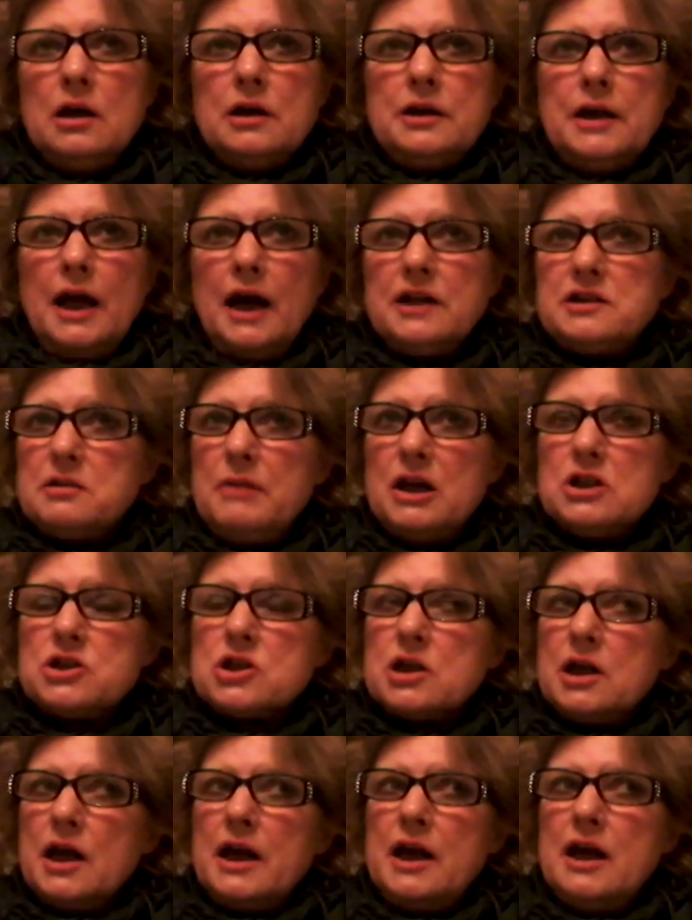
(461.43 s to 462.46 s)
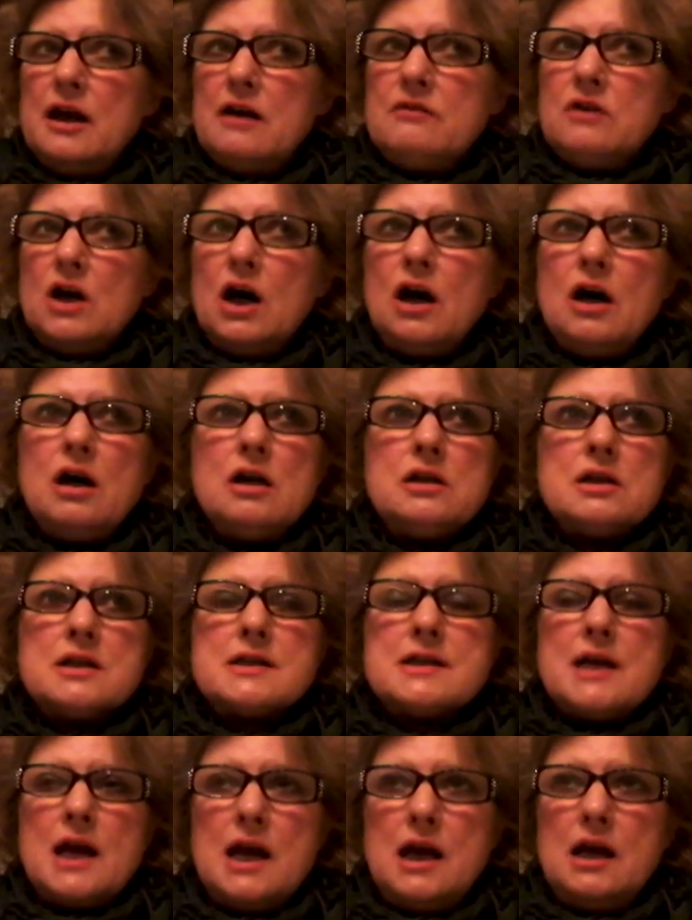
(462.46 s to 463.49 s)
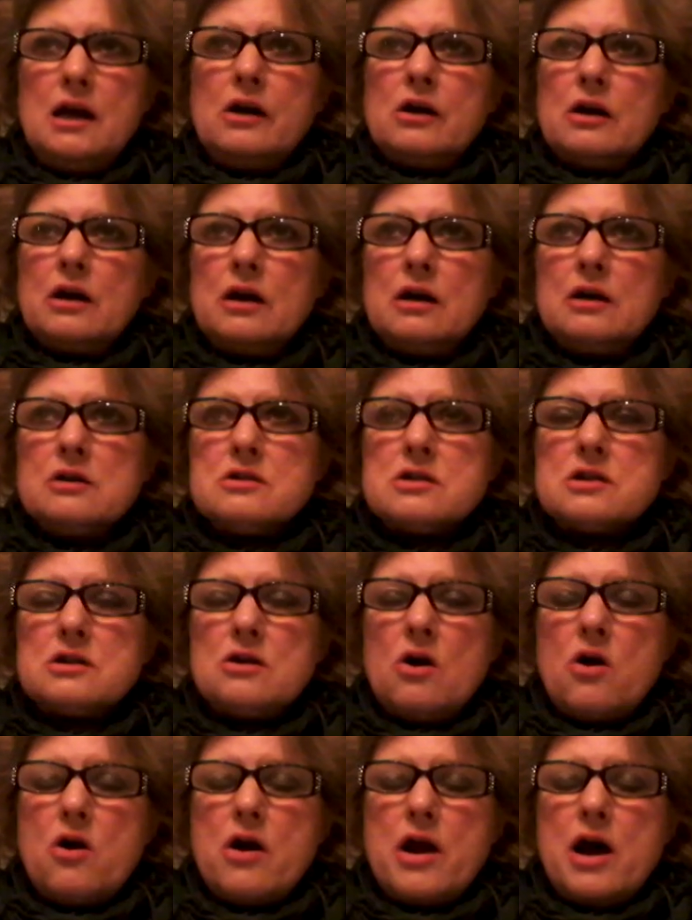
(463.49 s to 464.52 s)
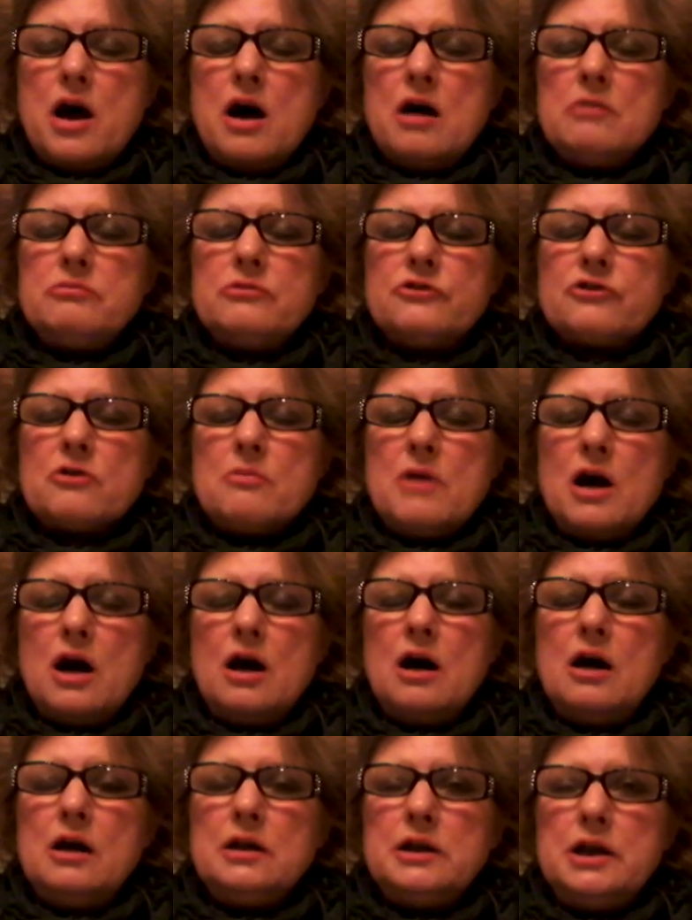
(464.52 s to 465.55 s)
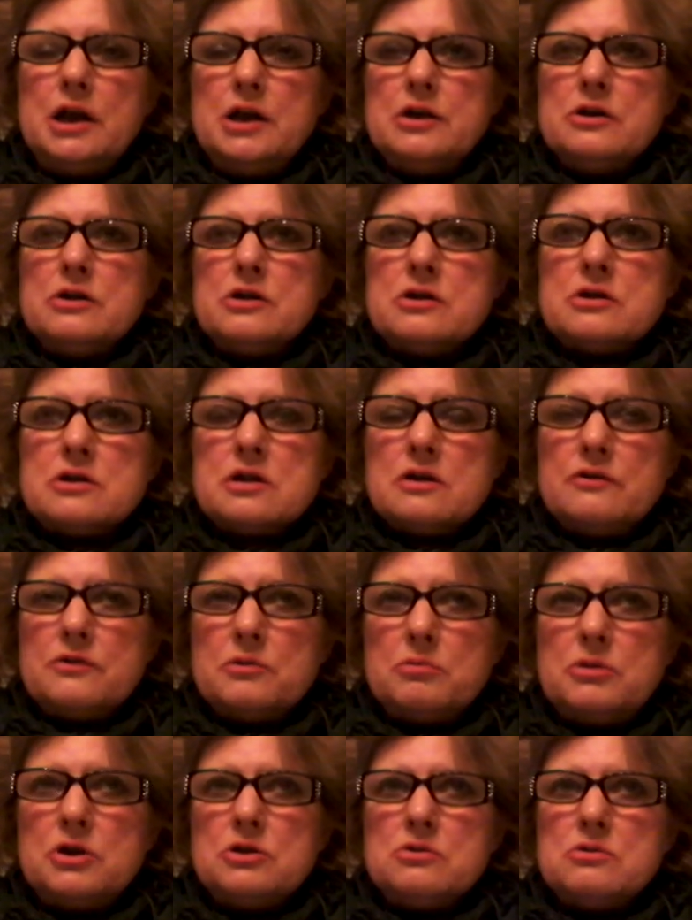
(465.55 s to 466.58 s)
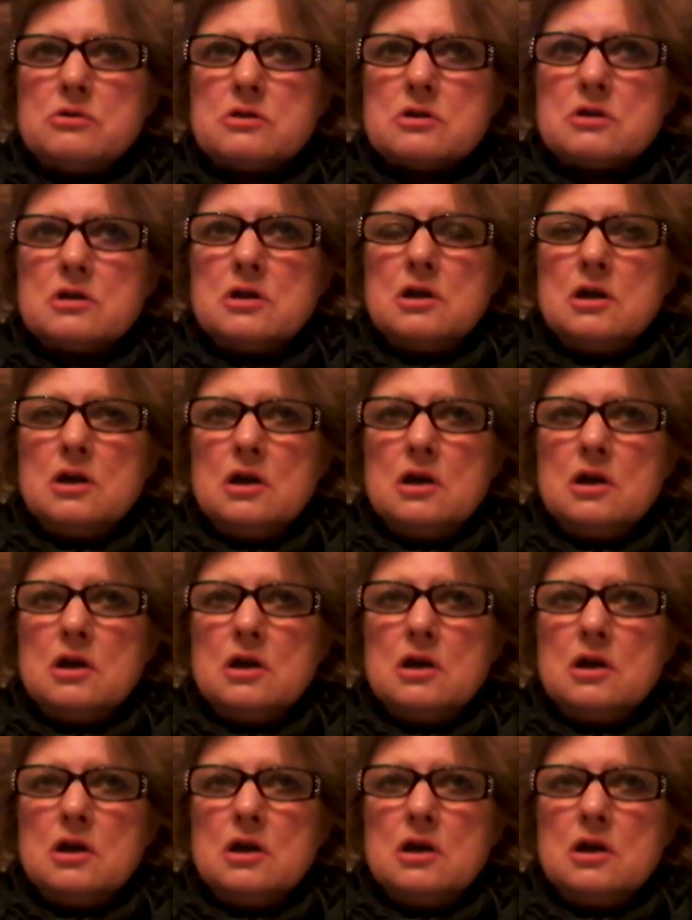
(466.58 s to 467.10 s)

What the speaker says: Not to mention I have all this anger stored up from all the years of abuse